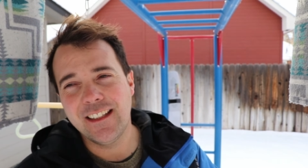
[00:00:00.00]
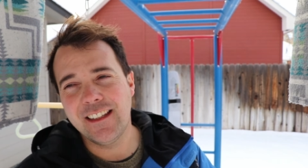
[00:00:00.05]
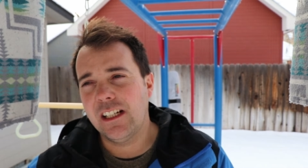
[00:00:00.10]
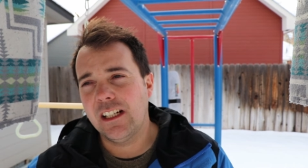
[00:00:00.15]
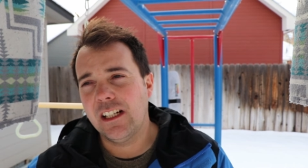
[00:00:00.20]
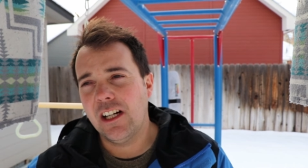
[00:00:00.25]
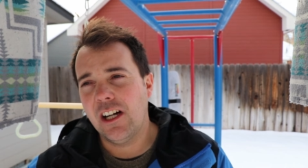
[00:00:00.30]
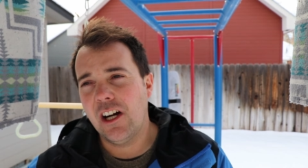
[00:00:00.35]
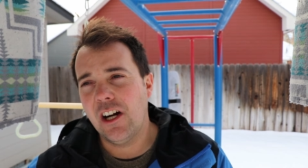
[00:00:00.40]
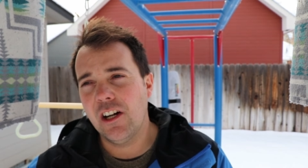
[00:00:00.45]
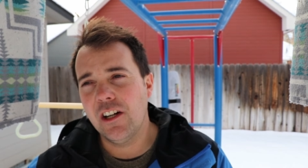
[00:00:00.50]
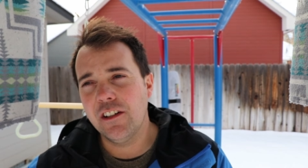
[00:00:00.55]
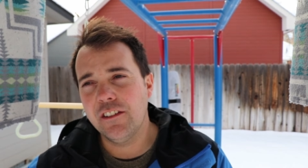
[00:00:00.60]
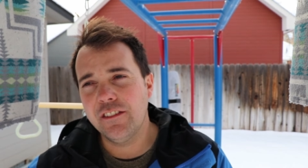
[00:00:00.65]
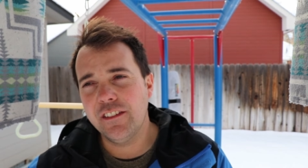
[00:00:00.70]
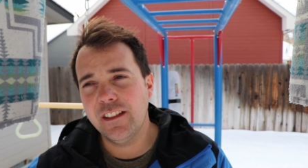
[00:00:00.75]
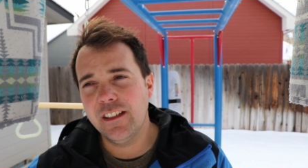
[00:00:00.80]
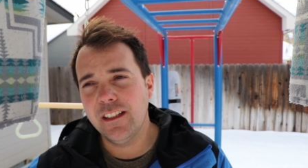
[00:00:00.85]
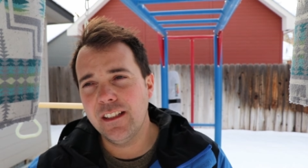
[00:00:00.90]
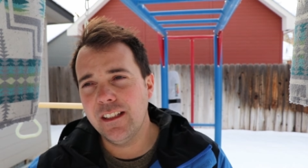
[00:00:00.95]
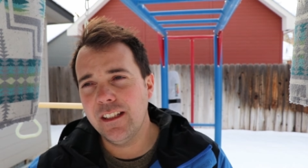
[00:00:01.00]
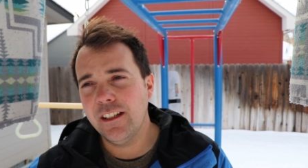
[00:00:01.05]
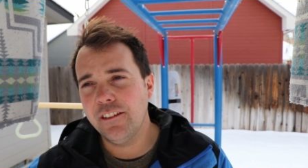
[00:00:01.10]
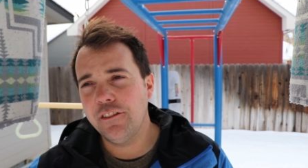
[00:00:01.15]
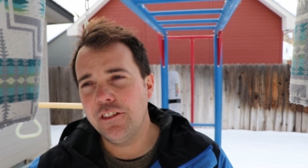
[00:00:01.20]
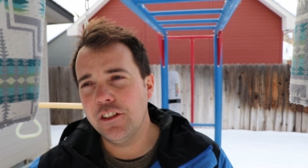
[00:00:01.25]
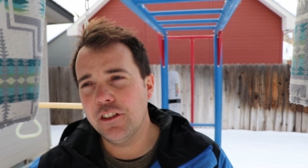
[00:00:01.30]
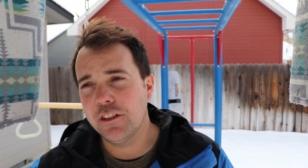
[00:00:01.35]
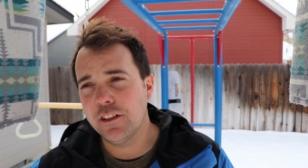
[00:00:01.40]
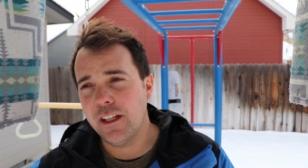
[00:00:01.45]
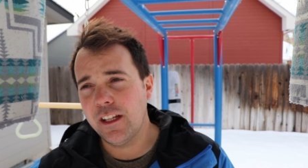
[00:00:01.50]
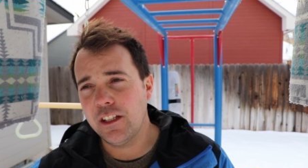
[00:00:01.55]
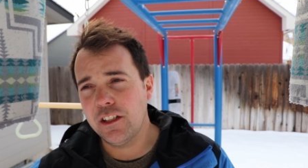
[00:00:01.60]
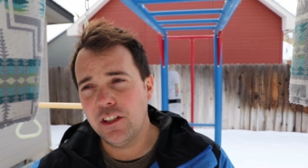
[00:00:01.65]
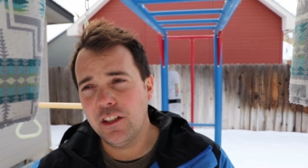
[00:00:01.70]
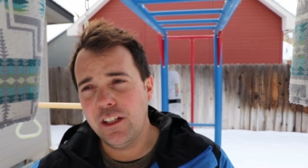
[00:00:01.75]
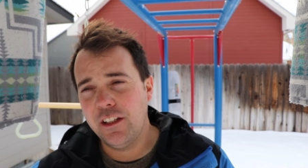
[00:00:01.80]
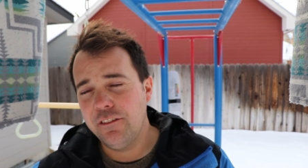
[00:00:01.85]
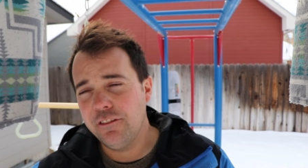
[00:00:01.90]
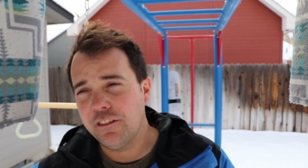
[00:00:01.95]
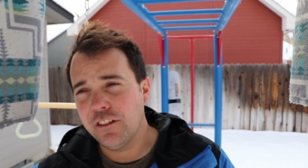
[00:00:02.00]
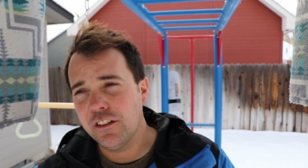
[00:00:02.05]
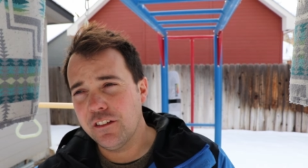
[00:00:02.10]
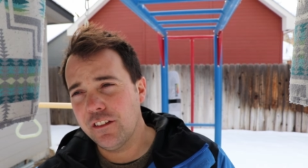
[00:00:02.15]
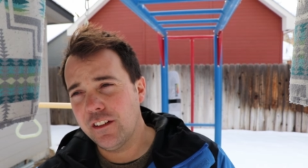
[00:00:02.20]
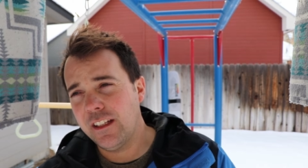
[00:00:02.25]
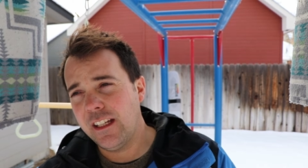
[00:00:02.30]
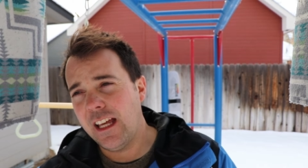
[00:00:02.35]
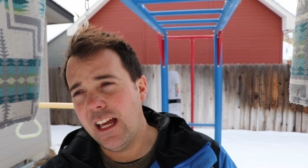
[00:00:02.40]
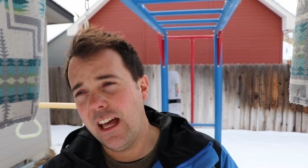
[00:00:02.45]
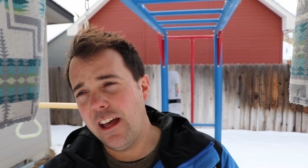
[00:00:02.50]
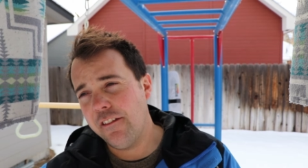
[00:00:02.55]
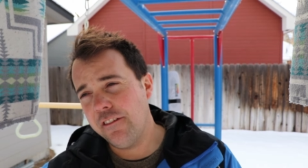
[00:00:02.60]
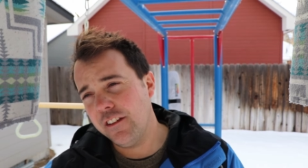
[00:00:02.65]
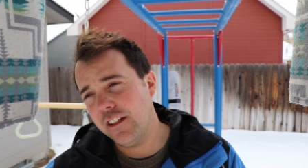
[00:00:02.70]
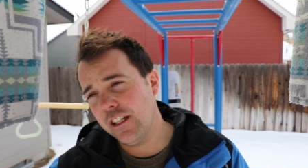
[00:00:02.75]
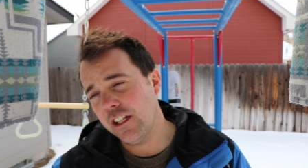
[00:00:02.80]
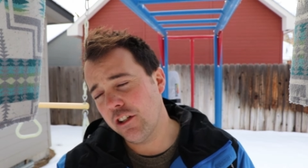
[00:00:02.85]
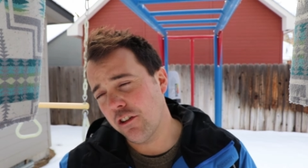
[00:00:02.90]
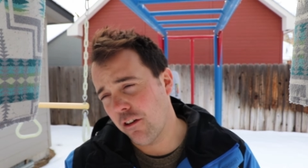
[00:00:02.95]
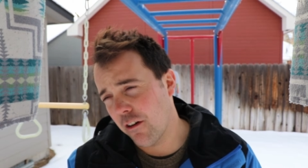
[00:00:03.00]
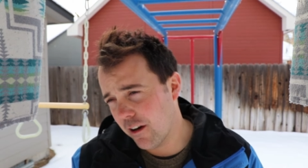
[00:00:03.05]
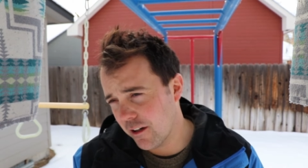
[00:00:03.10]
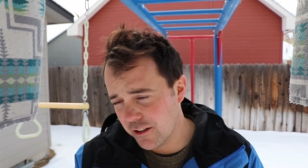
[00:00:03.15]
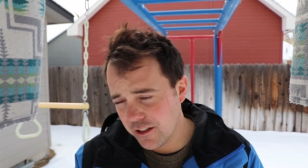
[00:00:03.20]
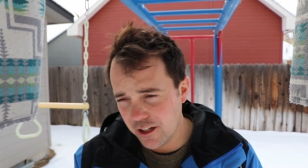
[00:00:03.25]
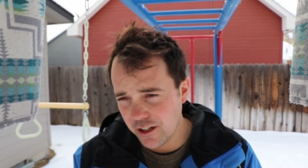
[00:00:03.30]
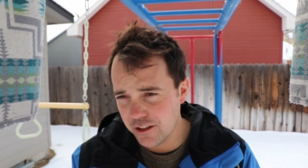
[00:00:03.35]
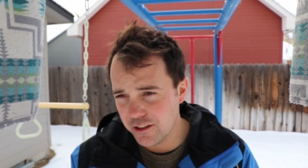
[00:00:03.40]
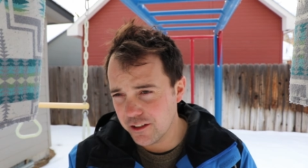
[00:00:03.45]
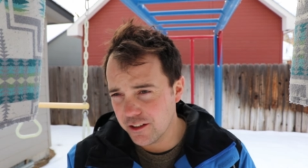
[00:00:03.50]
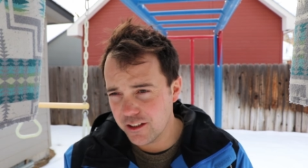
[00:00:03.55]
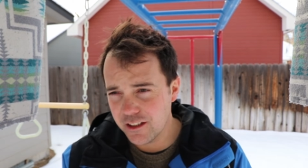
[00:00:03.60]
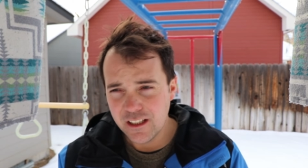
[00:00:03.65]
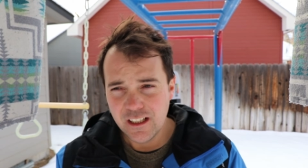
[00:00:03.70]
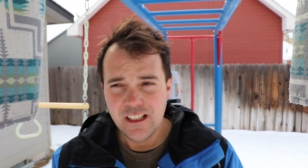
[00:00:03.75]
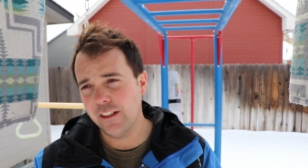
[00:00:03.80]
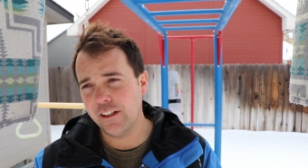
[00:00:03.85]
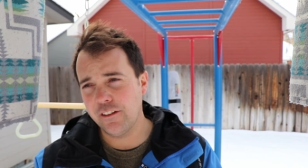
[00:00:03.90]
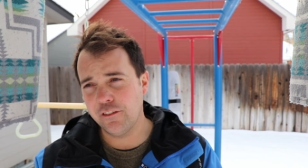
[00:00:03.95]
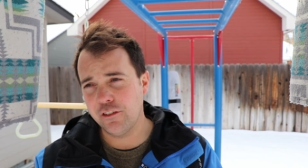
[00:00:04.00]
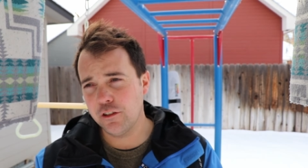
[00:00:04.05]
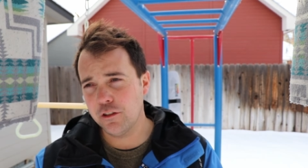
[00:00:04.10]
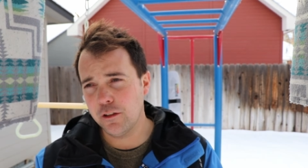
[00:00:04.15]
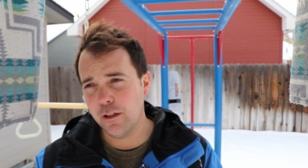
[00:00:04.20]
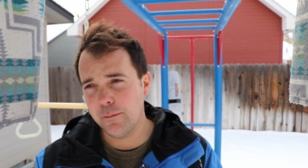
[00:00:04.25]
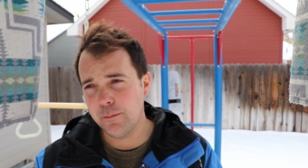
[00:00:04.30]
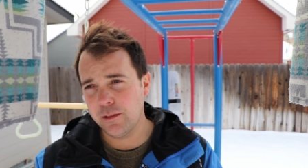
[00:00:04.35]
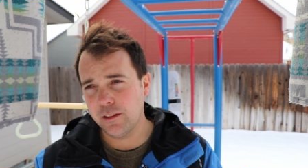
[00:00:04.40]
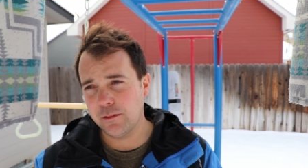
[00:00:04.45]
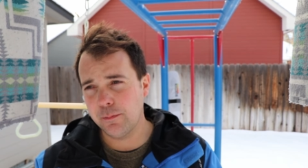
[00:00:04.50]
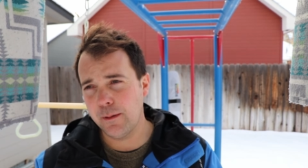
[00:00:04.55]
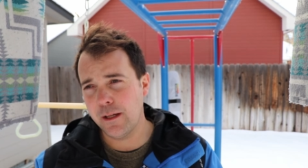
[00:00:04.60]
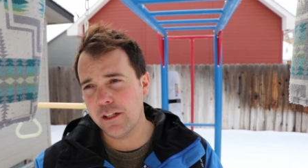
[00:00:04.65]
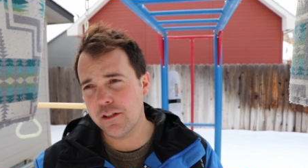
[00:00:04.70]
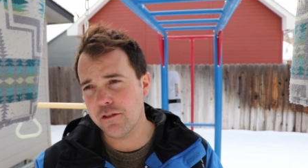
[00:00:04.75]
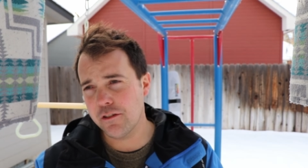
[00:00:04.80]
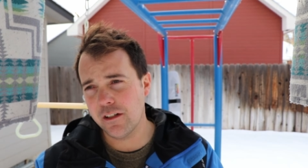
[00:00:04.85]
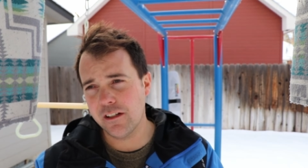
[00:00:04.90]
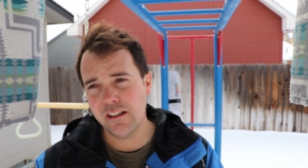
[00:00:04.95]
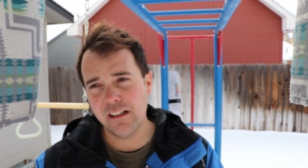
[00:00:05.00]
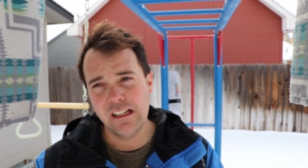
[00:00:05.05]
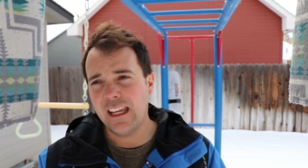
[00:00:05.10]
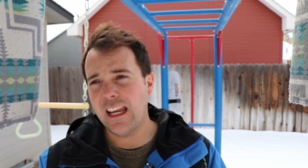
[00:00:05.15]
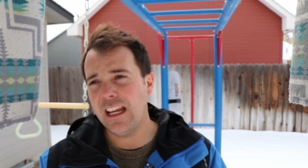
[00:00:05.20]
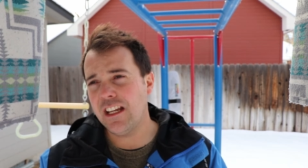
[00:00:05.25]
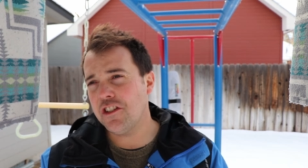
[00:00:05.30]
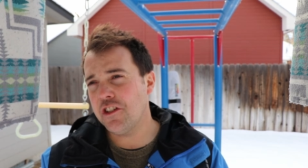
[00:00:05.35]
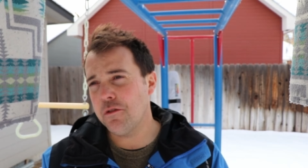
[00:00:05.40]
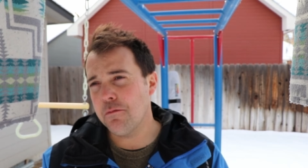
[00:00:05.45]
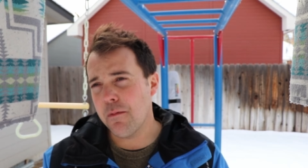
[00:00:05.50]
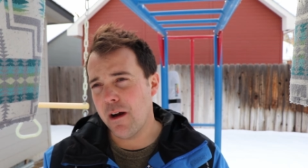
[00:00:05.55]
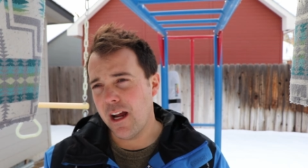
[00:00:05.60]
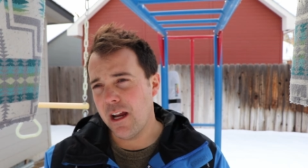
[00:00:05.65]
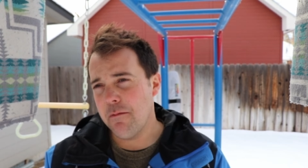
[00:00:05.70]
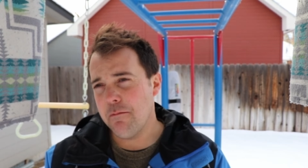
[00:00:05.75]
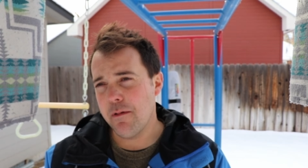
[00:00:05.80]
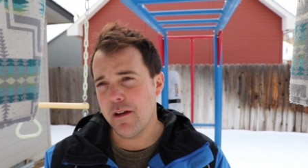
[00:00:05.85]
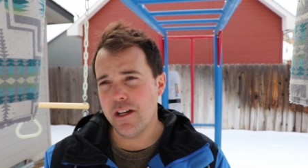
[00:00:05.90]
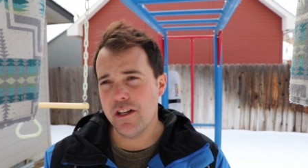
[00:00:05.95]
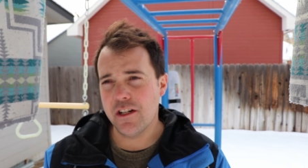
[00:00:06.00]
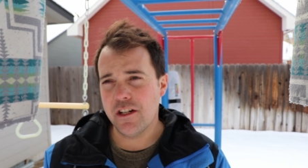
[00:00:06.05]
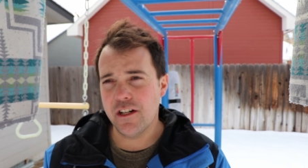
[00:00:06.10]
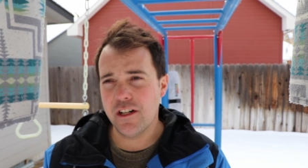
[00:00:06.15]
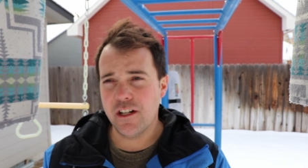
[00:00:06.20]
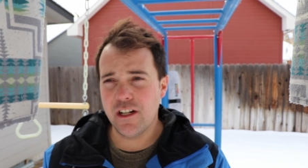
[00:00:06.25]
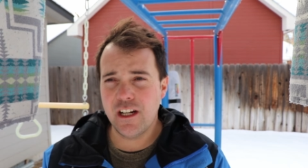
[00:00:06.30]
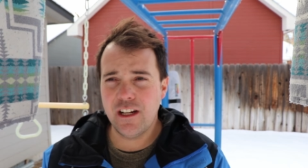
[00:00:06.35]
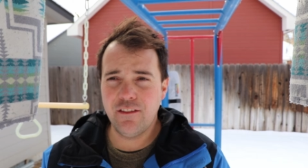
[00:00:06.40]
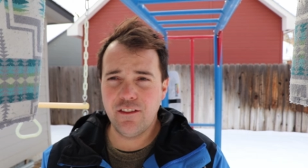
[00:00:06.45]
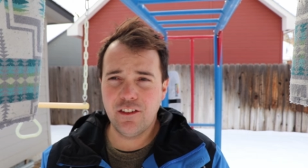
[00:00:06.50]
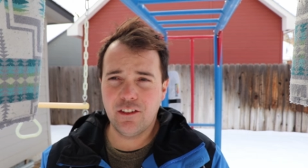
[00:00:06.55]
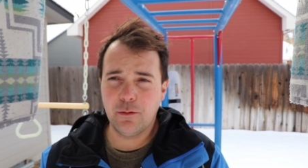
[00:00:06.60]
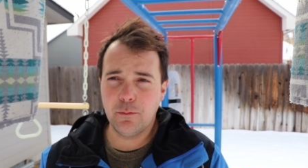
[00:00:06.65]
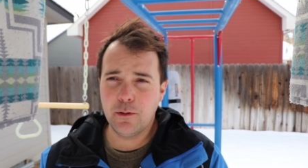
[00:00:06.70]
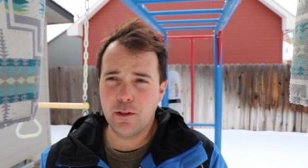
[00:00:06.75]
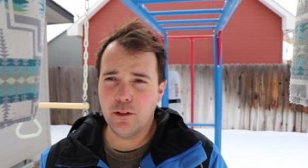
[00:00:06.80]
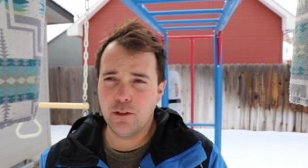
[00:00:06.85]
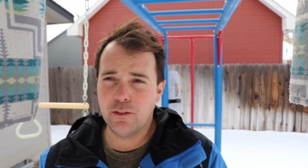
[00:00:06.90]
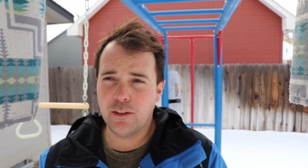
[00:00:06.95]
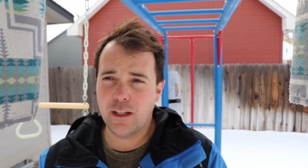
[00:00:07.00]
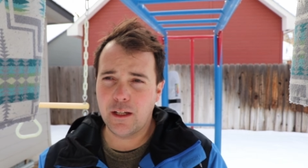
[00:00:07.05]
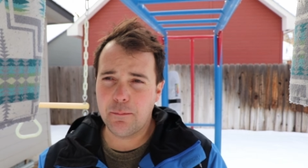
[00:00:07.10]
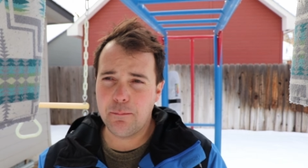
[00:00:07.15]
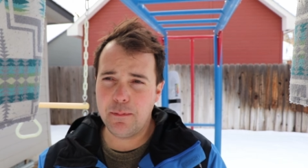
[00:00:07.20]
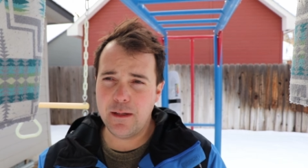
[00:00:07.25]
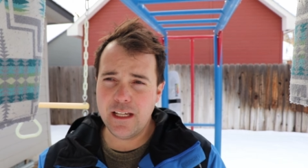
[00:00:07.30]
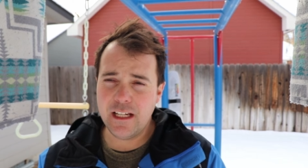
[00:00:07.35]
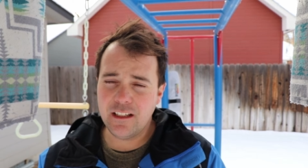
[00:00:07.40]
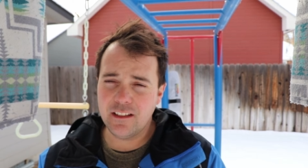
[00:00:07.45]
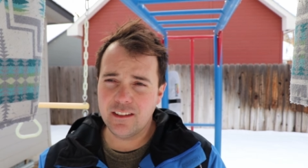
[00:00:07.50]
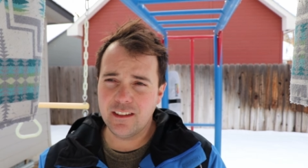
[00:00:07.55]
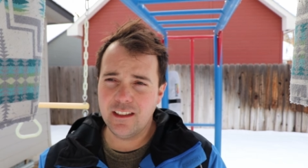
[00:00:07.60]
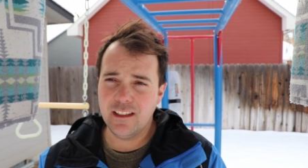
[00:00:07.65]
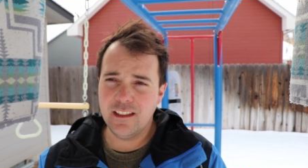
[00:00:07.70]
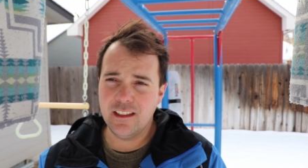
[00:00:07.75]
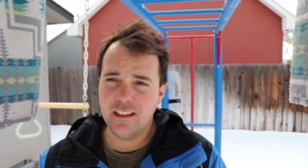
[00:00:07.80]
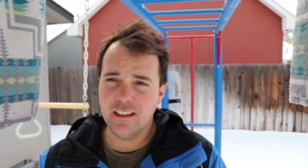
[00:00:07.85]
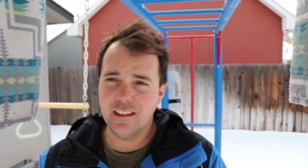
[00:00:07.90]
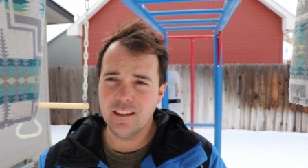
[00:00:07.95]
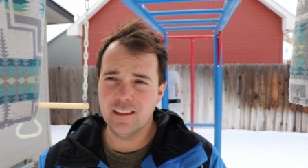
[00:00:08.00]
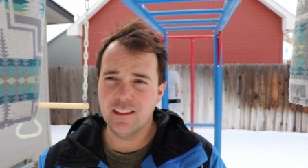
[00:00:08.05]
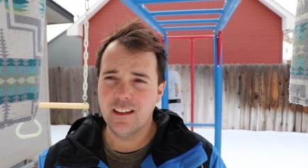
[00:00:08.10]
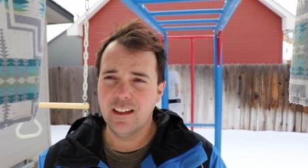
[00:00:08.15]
Carving, if you're like looking for a really heavy crud cutter, like a Vocal M6 Mantra, K2 Mindbender, even some of those like peak skis,